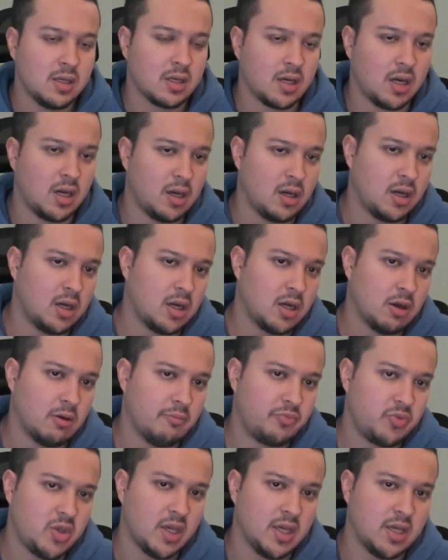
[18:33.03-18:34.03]

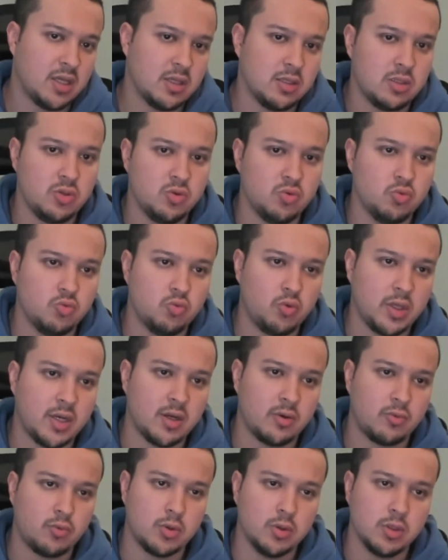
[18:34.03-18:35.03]
and you win
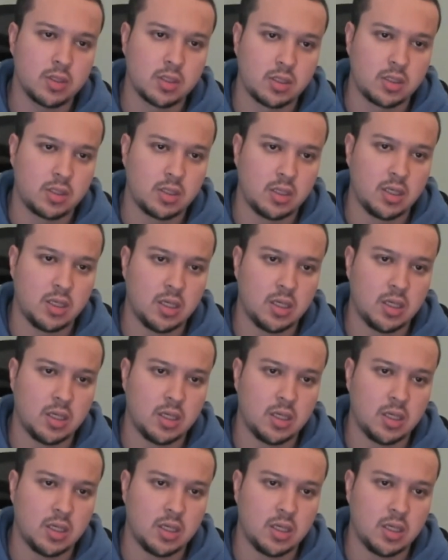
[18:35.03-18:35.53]
a rook,